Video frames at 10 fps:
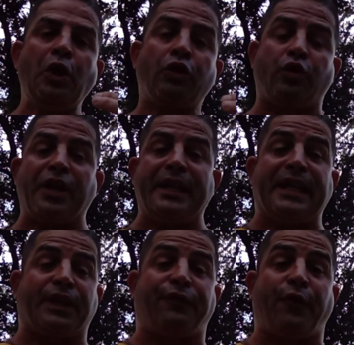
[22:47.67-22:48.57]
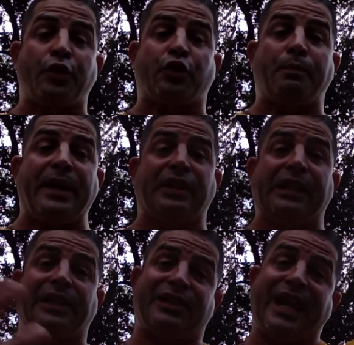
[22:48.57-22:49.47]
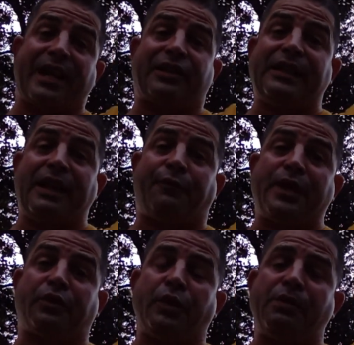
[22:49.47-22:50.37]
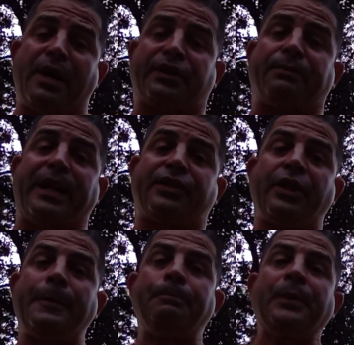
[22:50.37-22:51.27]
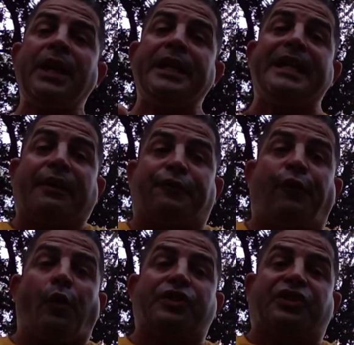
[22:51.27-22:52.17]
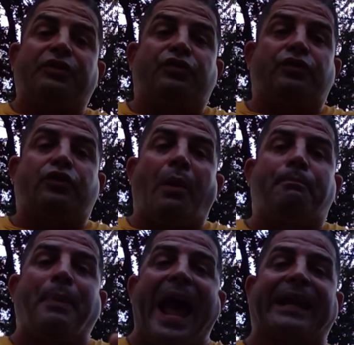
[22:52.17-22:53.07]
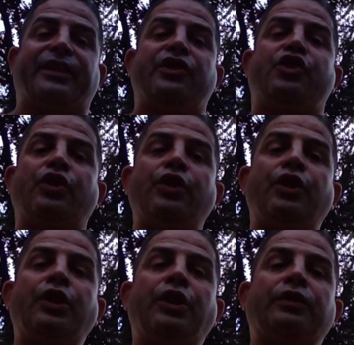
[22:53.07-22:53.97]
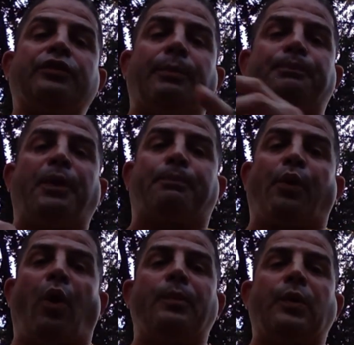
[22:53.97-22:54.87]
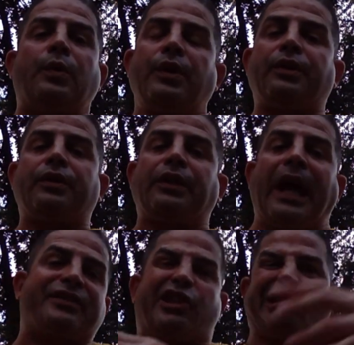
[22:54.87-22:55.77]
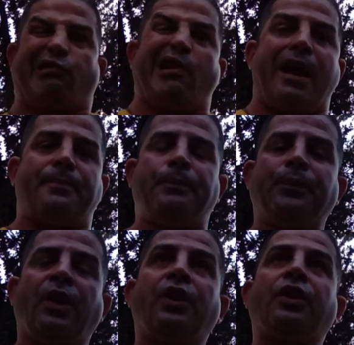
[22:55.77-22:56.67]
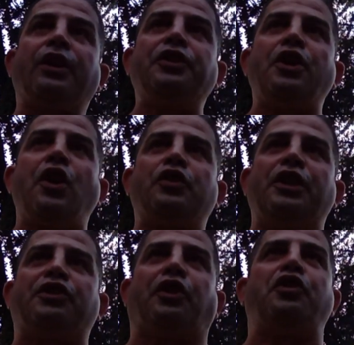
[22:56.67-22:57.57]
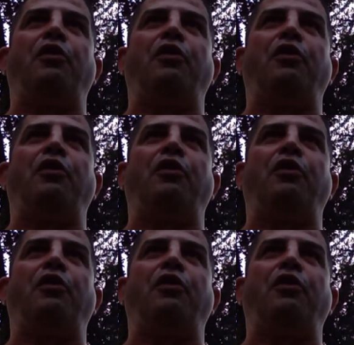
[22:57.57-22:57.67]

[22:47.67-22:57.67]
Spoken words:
So then he gets forced to basically, because he actually left without doing the boxing match, he got forced to package the promo as a scrap. You know, and then he starts